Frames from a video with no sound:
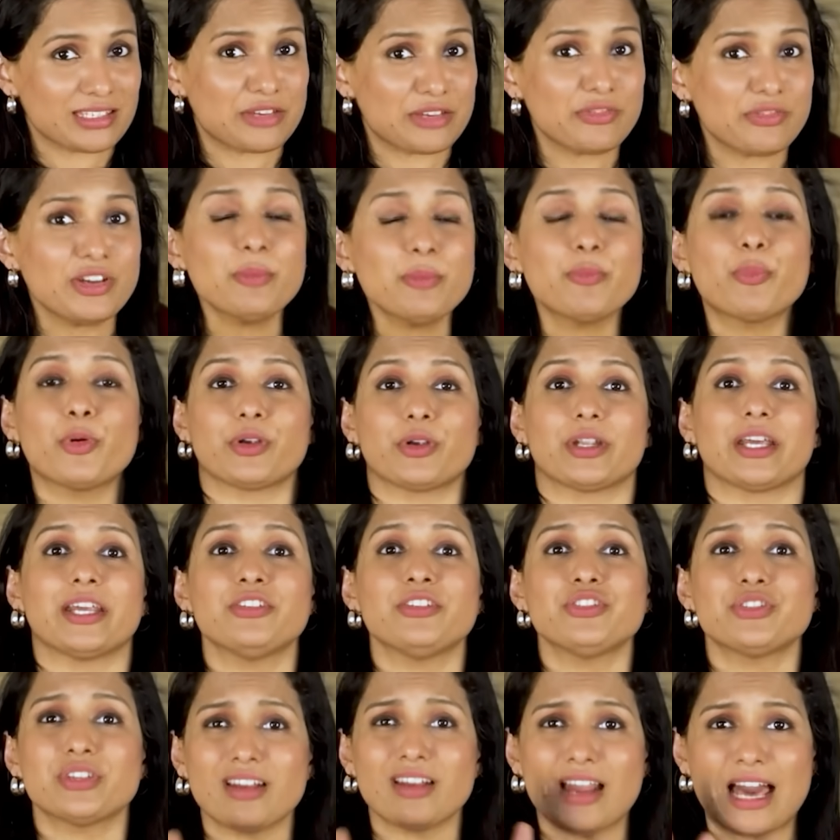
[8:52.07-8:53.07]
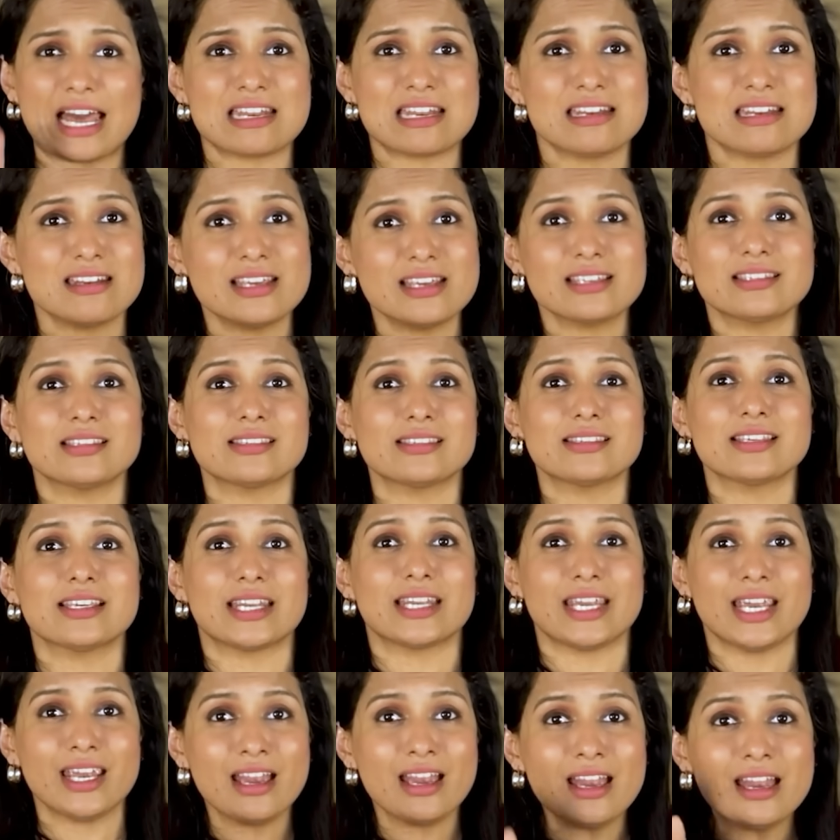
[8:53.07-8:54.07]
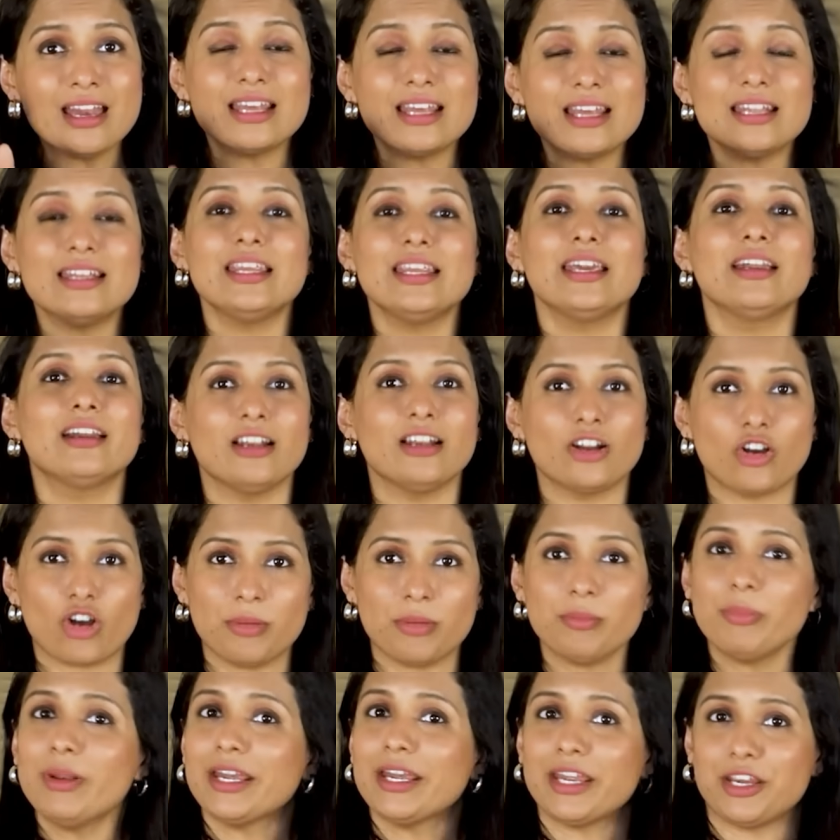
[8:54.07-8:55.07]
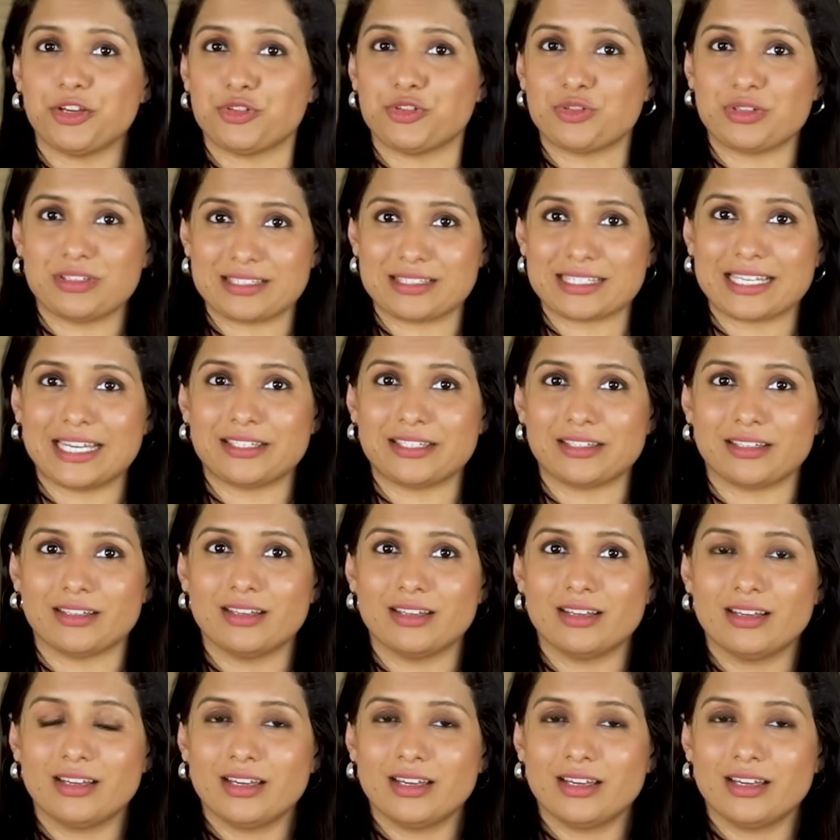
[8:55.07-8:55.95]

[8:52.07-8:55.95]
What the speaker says: even potential unnecessary legal complications later.